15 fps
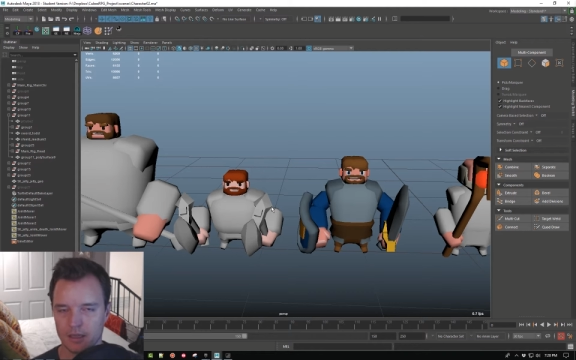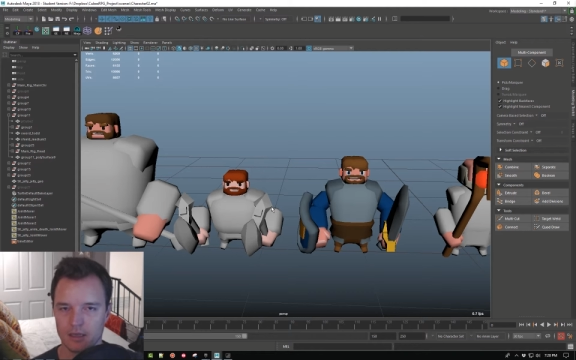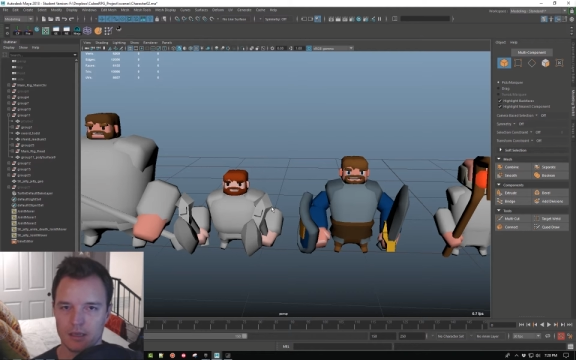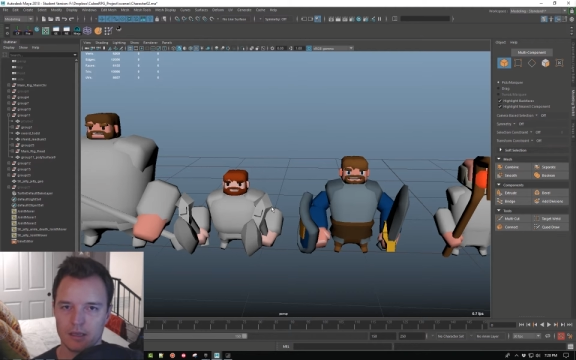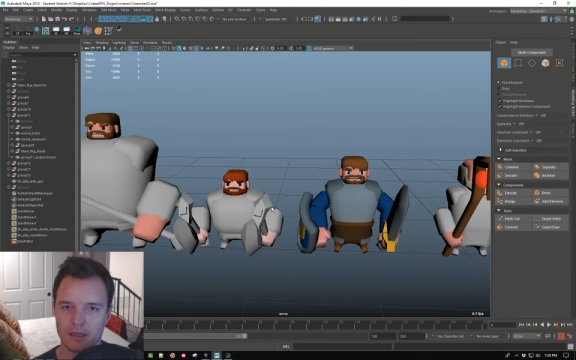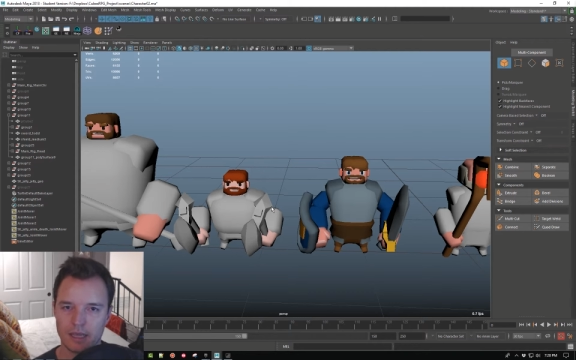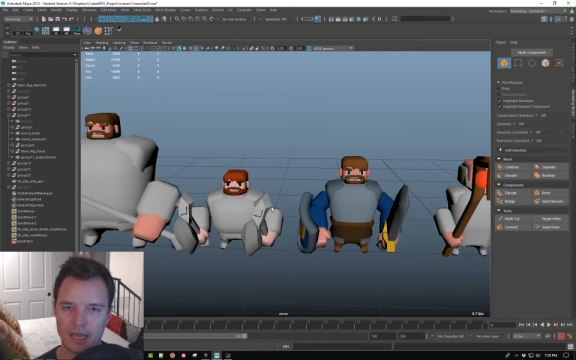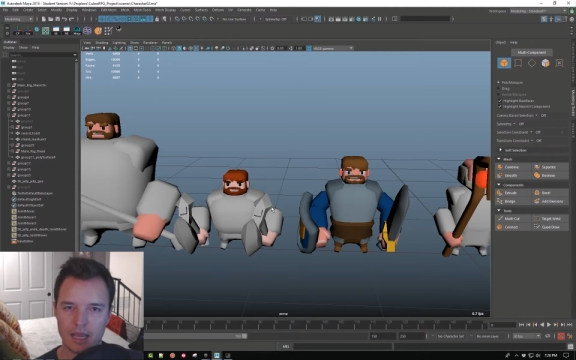
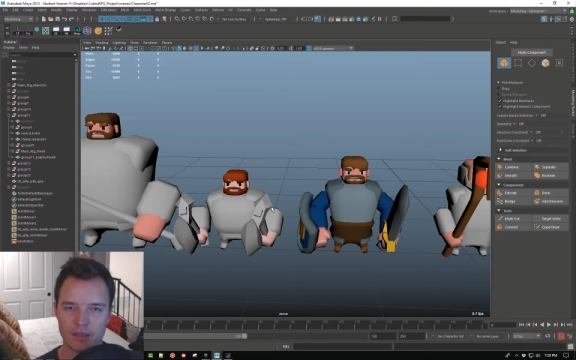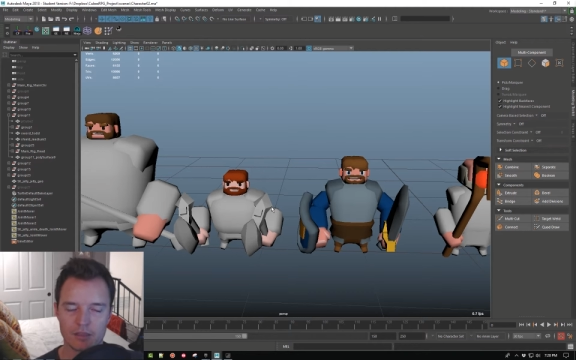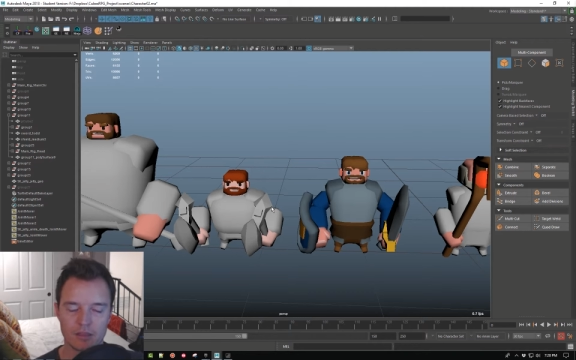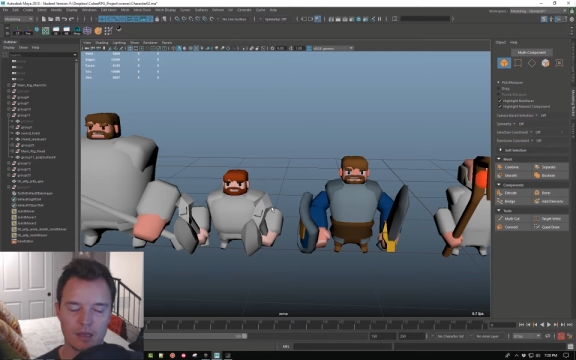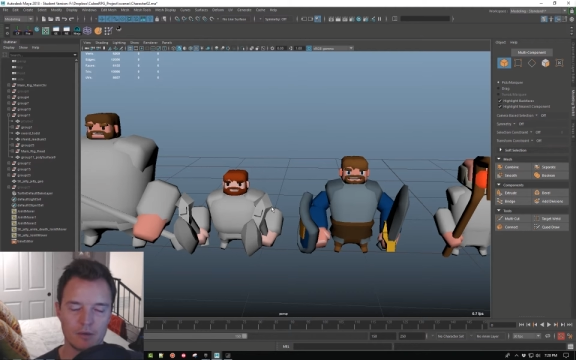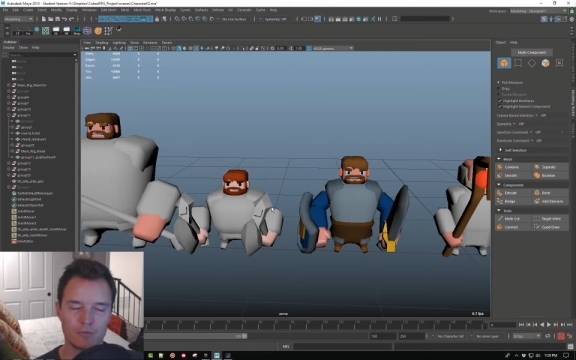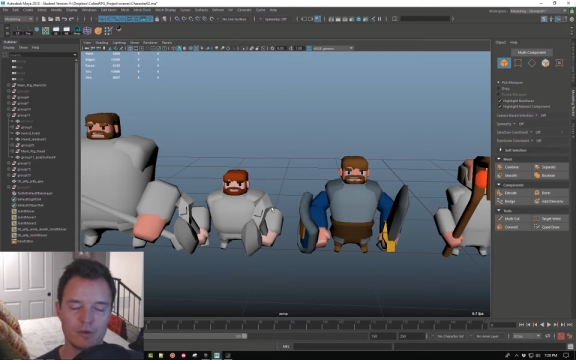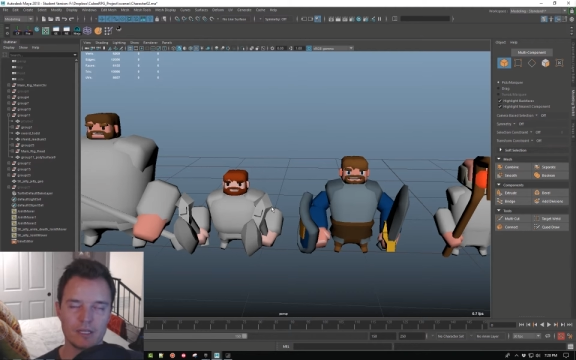Like
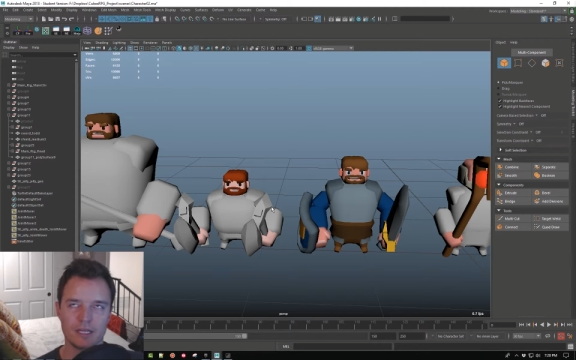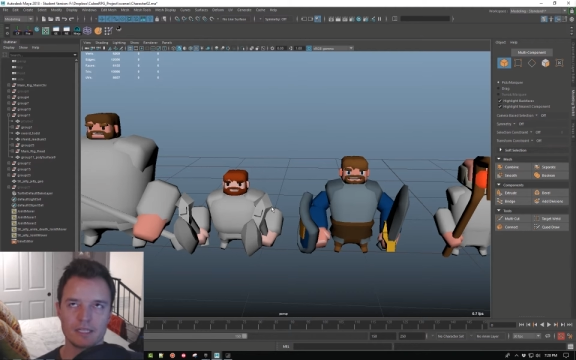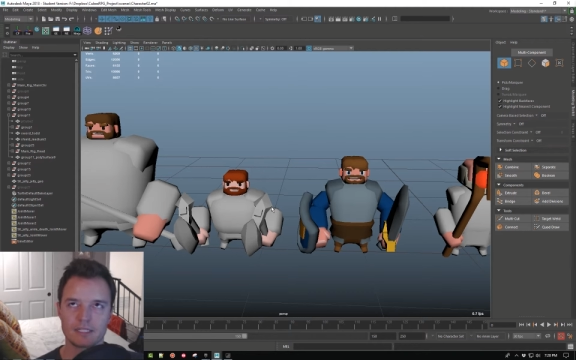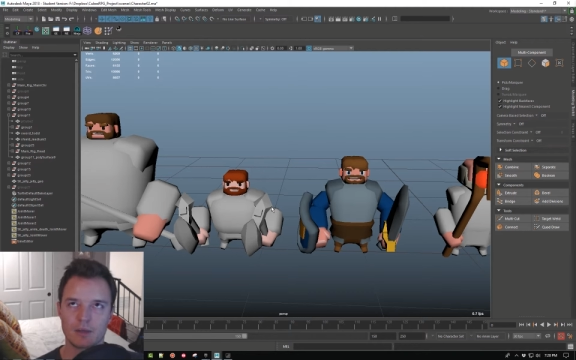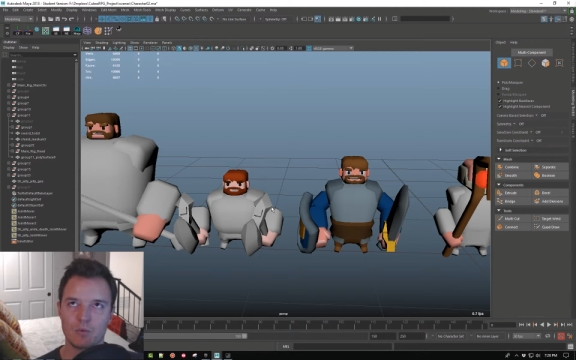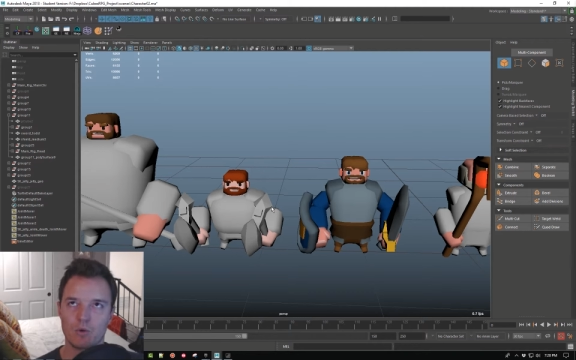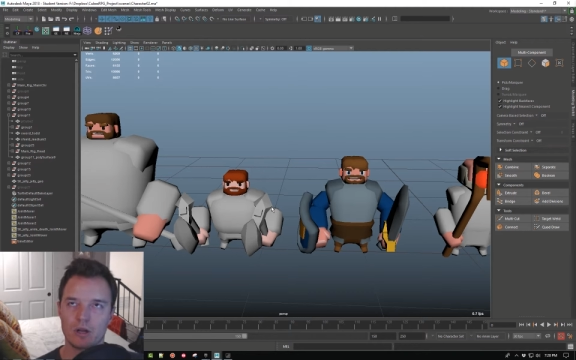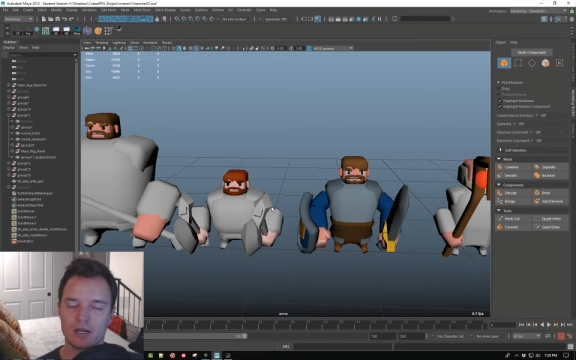I realized I
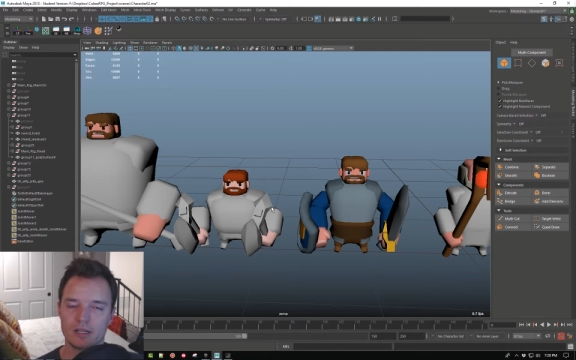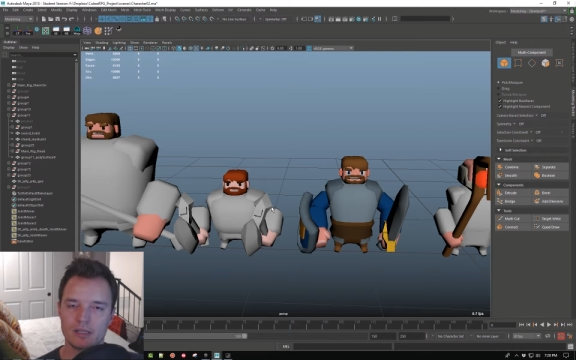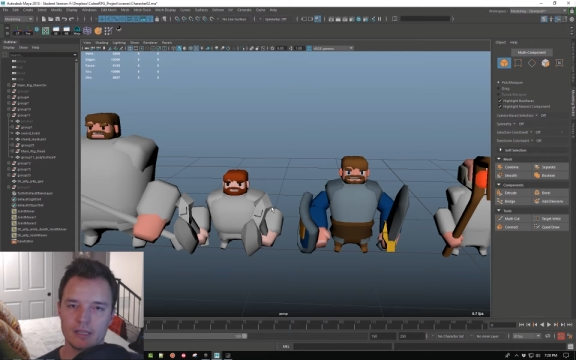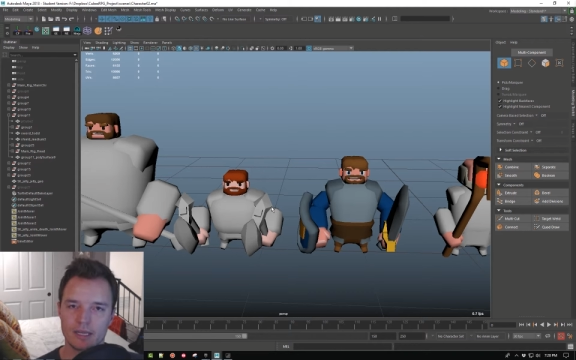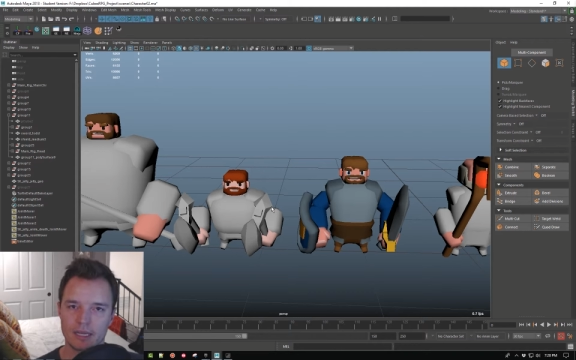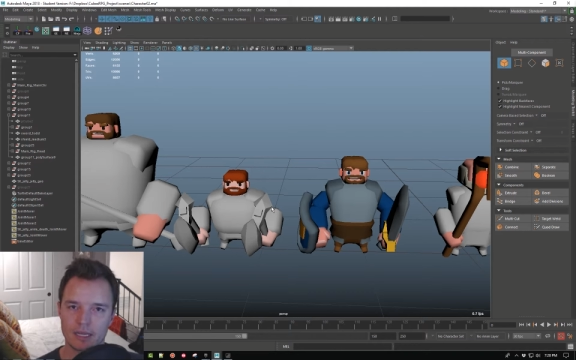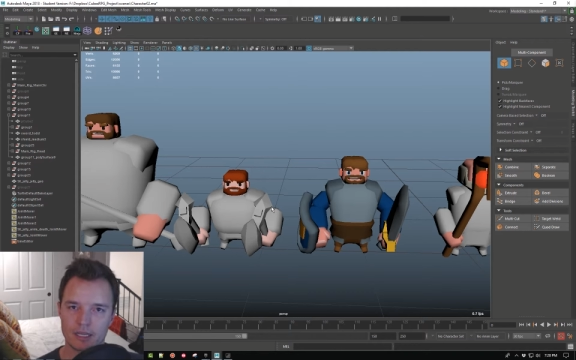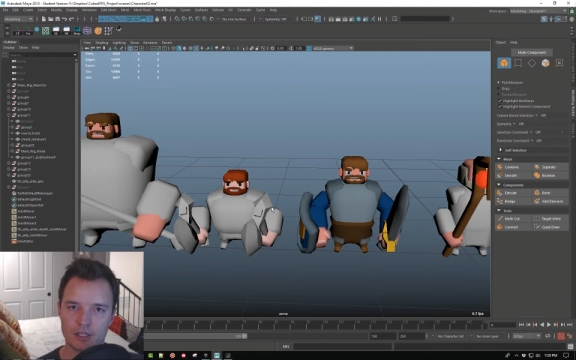wanted
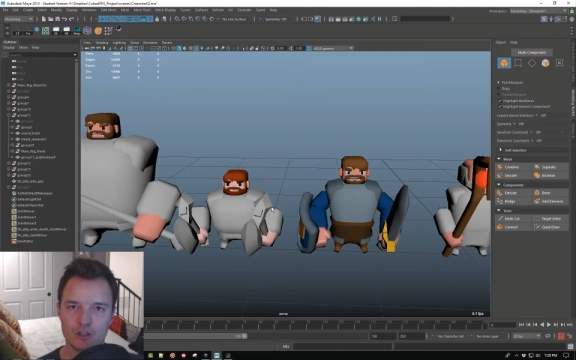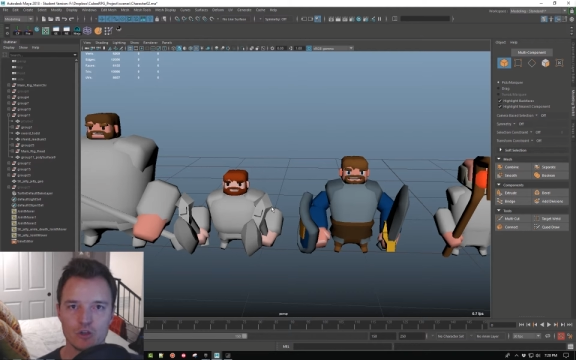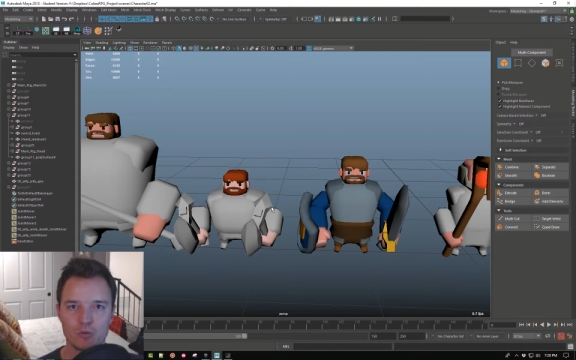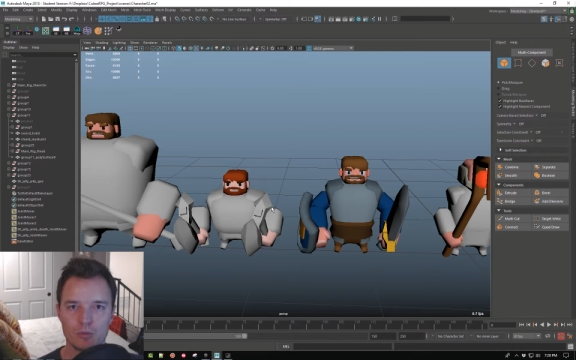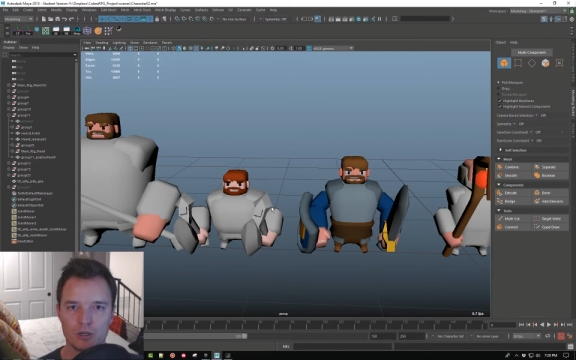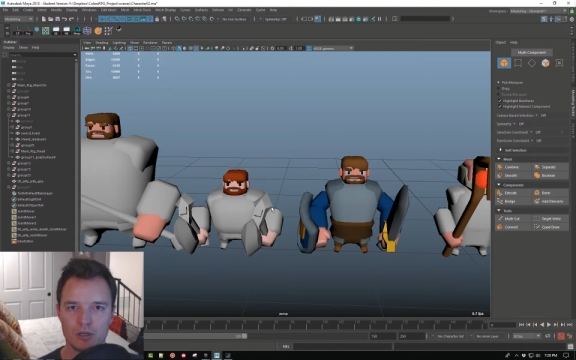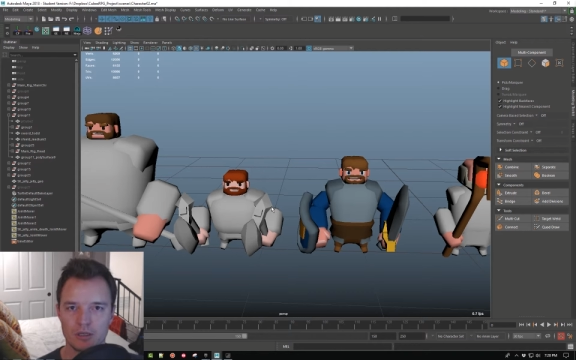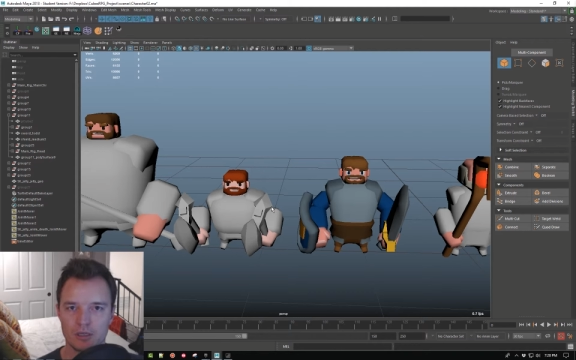like a
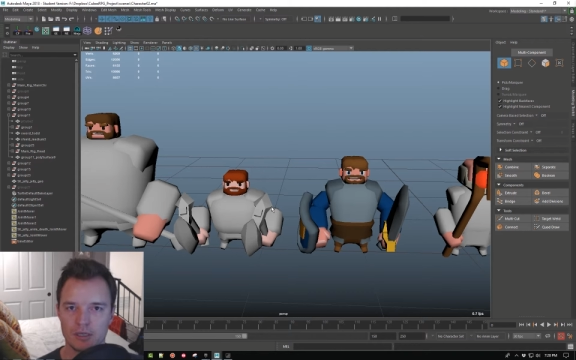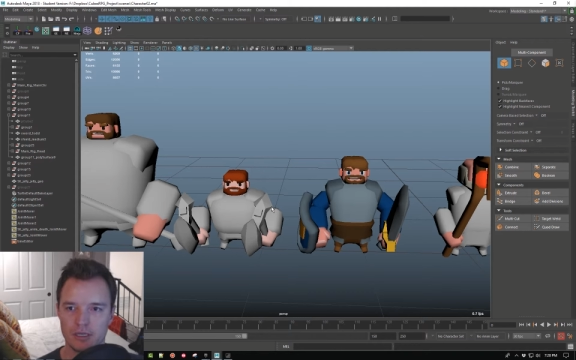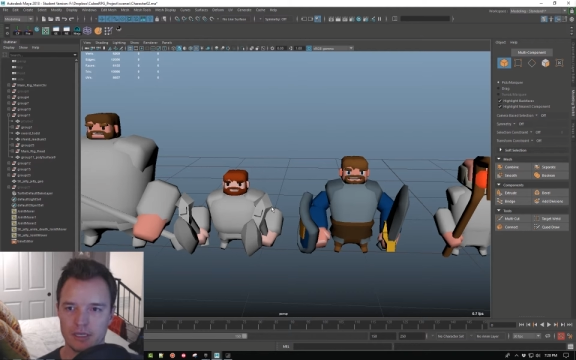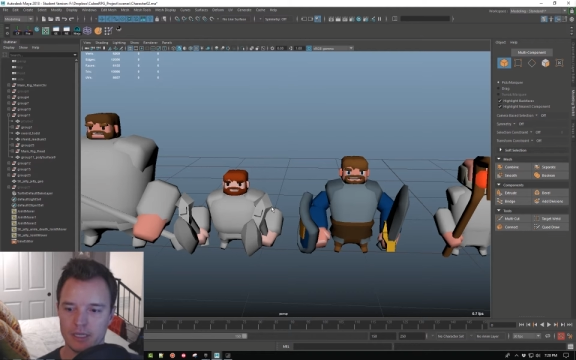humor